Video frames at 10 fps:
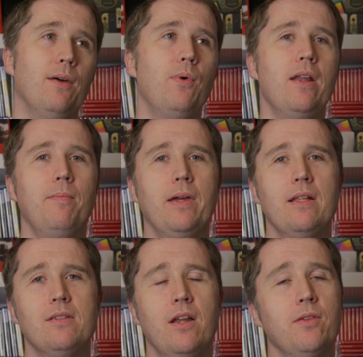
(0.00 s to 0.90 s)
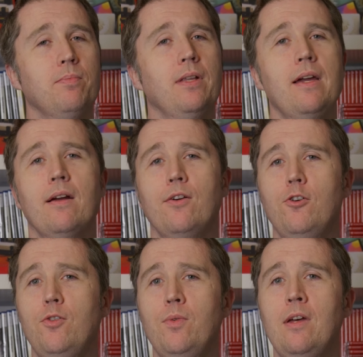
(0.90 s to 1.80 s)
went up against another player
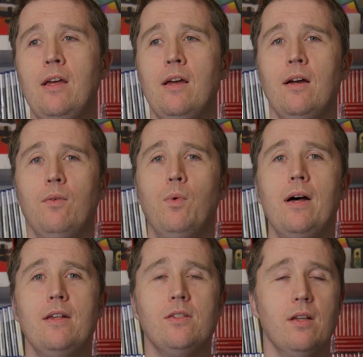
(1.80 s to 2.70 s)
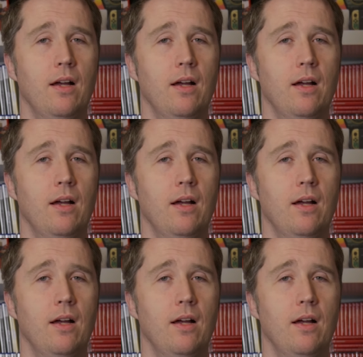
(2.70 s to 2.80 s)
who was